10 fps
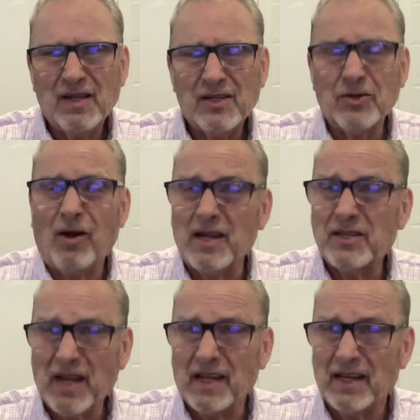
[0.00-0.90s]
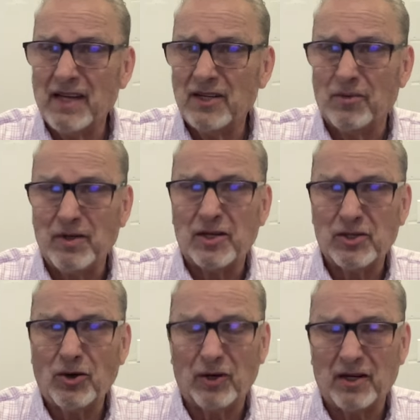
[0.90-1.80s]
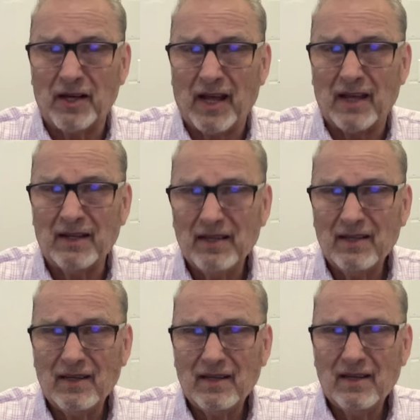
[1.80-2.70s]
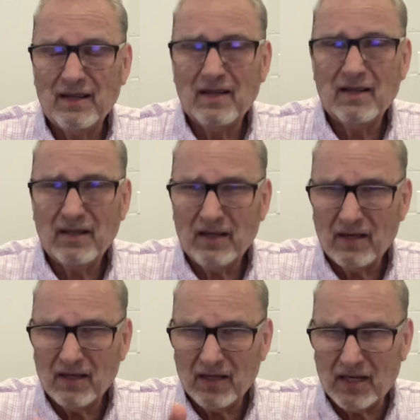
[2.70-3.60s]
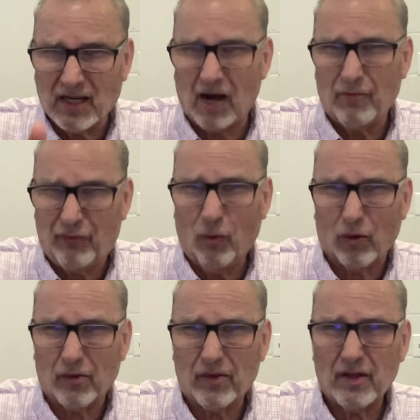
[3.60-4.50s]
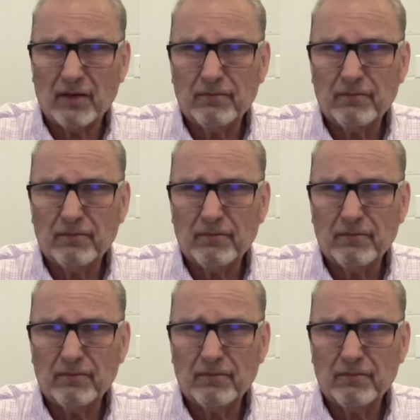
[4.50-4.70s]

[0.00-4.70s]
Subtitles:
So I say again to Minnesota today, come forth.